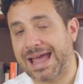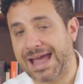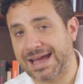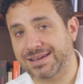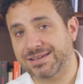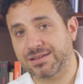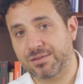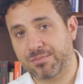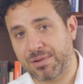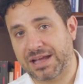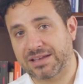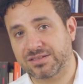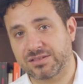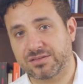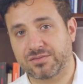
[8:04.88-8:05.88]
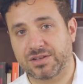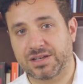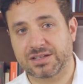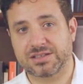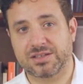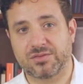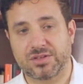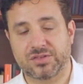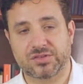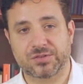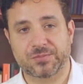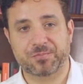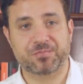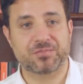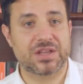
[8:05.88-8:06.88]
and passive activities
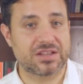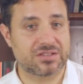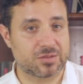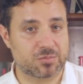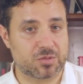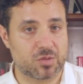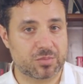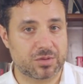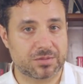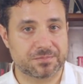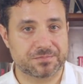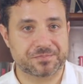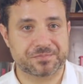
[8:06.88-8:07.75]
as appropriate.